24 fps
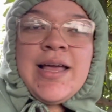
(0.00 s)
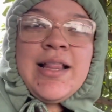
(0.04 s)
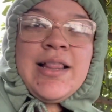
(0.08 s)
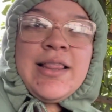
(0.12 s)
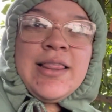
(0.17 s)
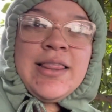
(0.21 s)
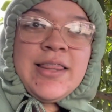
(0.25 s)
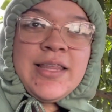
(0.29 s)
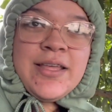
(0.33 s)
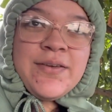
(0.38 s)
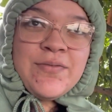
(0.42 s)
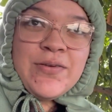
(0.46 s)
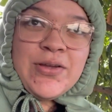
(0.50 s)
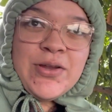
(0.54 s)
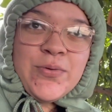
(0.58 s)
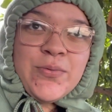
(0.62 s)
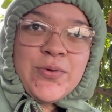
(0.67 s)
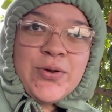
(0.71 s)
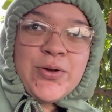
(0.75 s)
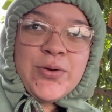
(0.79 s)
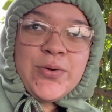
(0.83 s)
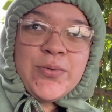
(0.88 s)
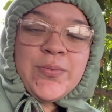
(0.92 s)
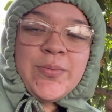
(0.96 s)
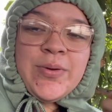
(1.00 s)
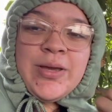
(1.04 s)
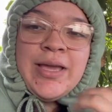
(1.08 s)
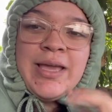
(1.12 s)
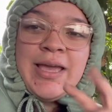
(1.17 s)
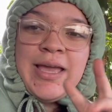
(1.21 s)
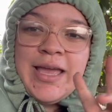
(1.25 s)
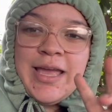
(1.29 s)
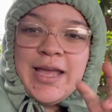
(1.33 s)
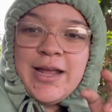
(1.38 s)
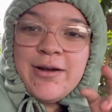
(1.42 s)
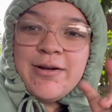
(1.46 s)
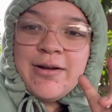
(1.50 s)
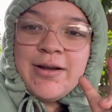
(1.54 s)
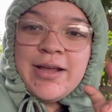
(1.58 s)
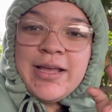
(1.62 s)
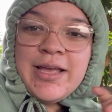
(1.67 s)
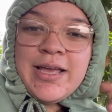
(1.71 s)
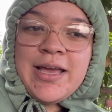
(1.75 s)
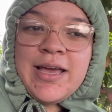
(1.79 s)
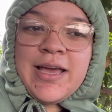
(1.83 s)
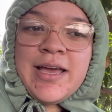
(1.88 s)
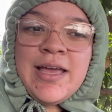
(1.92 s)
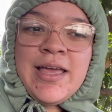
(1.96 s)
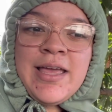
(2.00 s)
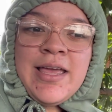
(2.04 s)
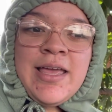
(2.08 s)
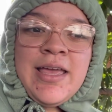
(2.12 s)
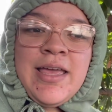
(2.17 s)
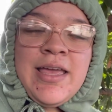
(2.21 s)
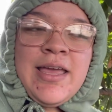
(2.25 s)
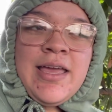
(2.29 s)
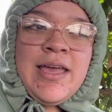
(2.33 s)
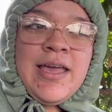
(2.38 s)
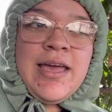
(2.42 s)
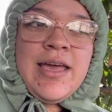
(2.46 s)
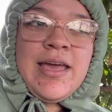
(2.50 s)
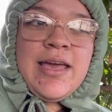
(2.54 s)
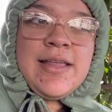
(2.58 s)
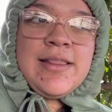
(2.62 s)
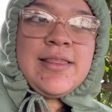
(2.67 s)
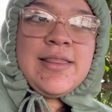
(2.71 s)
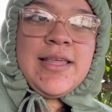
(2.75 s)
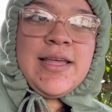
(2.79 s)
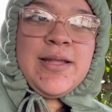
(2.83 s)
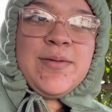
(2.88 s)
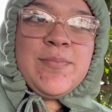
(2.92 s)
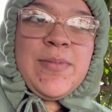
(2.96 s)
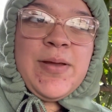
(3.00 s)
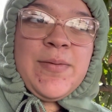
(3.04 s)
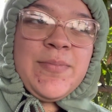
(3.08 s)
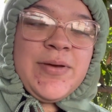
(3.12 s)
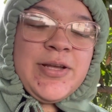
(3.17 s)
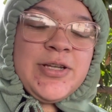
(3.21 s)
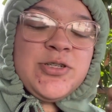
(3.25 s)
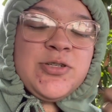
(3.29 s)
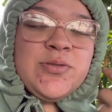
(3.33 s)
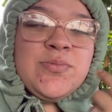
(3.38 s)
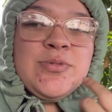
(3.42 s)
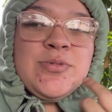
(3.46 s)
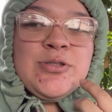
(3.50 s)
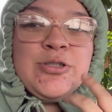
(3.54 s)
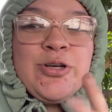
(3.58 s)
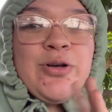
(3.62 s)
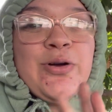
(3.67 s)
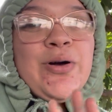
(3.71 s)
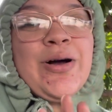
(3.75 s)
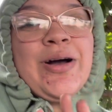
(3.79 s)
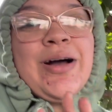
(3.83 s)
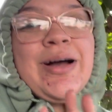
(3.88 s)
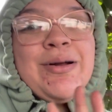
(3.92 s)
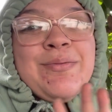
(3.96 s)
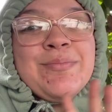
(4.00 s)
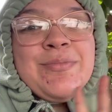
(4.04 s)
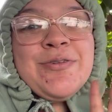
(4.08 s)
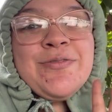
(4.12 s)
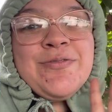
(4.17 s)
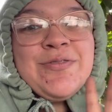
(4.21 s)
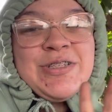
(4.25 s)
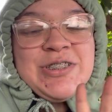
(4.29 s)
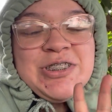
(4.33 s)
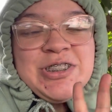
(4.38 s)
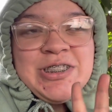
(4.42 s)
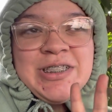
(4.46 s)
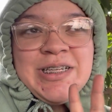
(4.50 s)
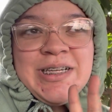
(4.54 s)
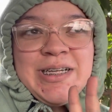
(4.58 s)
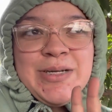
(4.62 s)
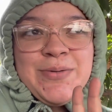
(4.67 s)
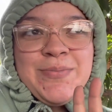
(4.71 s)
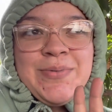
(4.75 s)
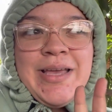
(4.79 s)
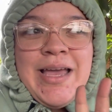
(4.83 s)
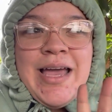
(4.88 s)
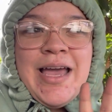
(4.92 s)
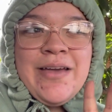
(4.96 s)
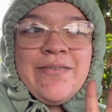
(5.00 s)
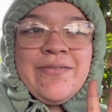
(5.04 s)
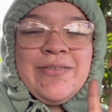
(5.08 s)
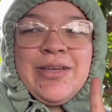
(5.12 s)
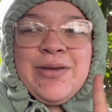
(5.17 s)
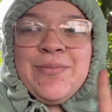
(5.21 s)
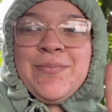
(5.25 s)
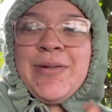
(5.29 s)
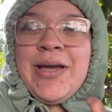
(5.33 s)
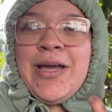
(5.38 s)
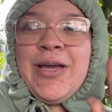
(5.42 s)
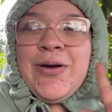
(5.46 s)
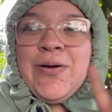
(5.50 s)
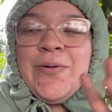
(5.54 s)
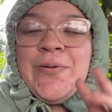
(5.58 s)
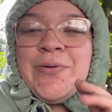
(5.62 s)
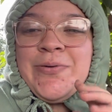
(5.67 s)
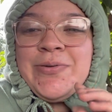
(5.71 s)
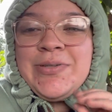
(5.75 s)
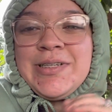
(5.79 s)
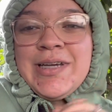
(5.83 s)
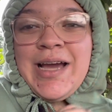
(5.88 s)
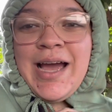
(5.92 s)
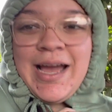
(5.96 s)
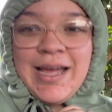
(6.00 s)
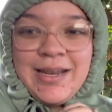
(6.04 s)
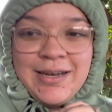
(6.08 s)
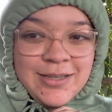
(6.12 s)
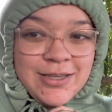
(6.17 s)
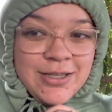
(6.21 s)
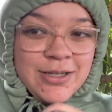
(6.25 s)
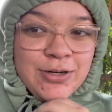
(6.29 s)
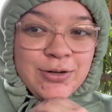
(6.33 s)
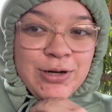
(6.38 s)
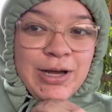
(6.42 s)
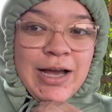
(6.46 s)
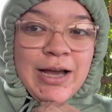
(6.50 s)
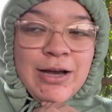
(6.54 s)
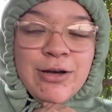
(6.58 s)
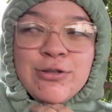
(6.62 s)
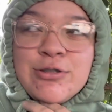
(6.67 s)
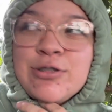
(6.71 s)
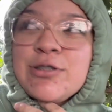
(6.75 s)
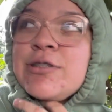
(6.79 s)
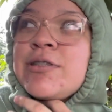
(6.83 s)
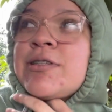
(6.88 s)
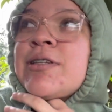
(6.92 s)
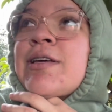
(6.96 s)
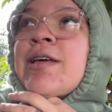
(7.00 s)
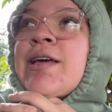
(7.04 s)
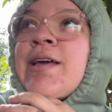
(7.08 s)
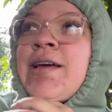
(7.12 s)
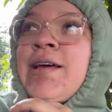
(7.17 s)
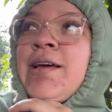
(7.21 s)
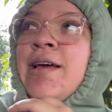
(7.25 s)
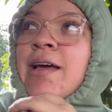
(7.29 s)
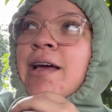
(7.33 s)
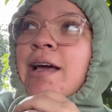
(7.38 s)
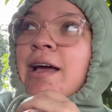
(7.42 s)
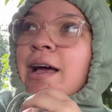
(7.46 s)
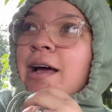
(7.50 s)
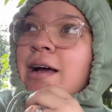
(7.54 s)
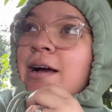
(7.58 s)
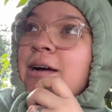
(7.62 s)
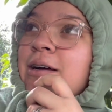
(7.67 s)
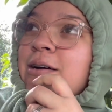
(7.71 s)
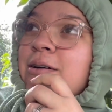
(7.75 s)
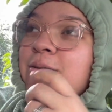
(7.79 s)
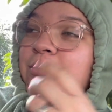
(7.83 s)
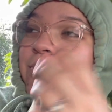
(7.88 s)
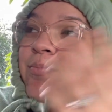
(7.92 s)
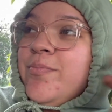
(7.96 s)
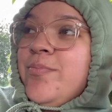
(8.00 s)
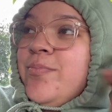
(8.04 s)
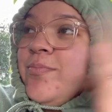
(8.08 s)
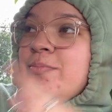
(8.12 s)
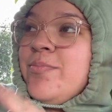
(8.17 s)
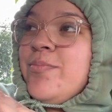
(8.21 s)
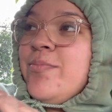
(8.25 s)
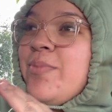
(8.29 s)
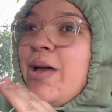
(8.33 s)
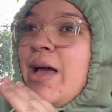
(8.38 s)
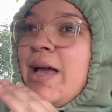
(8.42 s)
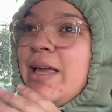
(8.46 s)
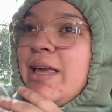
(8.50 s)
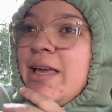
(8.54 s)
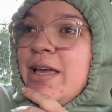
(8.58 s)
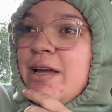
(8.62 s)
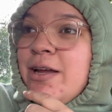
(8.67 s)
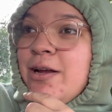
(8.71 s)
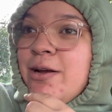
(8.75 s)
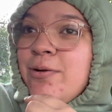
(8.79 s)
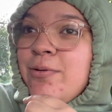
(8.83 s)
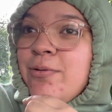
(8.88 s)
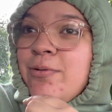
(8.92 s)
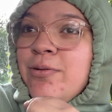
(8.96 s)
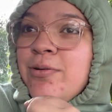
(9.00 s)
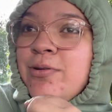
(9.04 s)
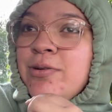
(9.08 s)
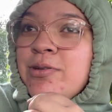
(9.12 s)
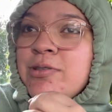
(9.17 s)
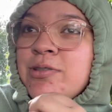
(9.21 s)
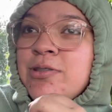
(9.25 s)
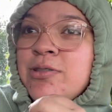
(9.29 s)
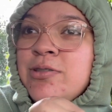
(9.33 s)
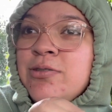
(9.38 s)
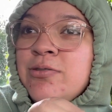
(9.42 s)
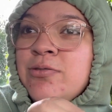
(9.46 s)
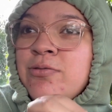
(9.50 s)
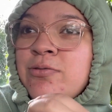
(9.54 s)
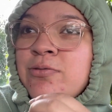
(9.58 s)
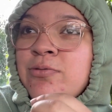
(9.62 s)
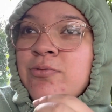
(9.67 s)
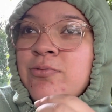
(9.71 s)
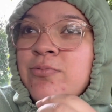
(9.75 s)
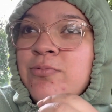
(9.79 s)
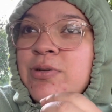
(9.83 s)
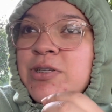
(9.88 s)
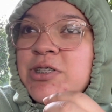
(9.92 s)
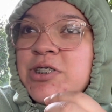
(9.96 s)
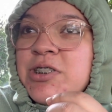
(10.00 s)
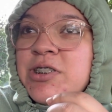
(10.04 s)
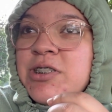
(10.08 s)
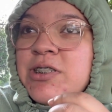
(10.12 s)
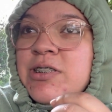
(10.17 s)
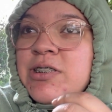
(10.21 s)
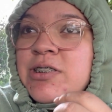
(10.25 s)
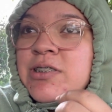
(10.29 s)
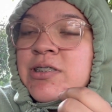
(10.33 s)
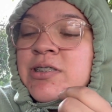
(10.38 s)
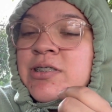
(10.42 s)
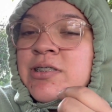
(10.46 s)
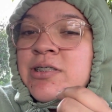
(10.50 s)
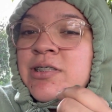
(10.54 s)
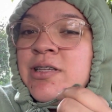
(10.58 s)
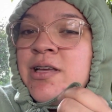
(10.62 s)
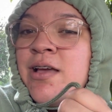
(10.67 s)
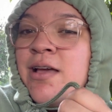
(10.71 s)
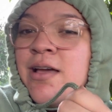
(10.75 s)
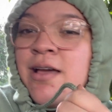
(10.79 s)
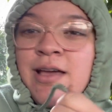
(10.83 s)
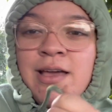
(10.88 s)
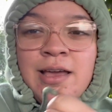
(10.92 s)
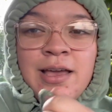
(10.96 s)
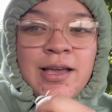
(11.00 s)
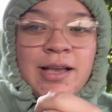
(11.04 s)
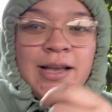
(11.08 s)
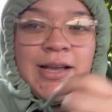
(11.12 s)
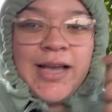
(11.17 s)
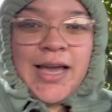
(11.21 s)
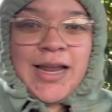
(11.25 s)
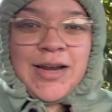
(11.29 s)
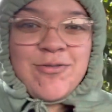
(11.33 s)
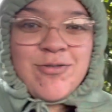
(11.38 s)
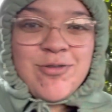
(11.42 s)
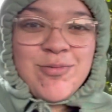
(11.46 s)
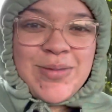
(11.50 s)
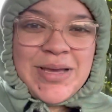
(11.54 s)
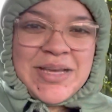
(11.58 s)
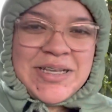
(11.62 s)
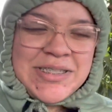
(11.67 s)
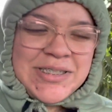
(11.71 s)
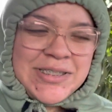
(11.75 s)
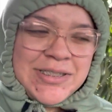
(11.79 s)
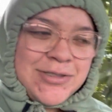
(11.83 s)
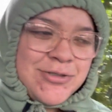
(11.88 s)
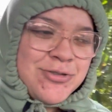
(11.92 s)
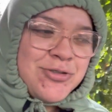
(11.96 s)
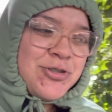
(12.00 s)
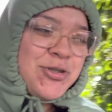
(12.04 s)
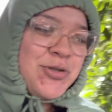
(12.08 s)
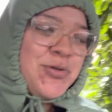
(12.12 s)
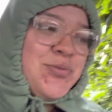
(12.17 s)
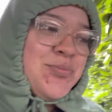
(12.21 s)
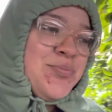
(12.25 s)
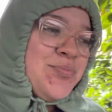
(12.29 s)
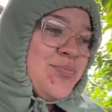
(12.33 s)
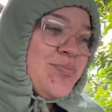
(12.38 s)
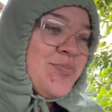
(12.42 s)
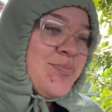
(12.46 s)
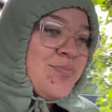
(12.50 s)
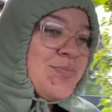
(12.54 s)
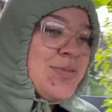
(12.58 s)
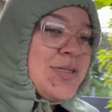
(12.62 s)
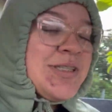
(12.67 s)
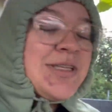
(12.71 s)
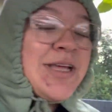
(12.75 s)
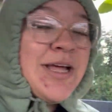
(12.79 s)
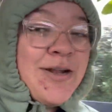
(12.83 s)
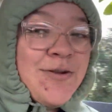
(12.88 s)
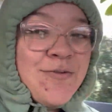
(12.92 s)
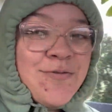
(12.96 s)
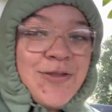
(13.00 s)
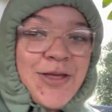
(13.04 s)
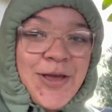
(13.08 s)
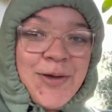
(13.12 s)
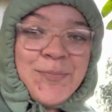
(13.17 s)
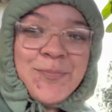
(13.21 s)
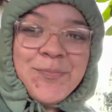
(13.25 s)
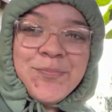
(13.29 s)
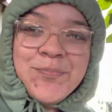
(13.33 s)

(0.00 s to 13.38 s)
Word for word: living room area and then my bedroom. So I'm officially gonna be having my own tiny little house um, back here, which is kind of amazing. So I'm excited for that.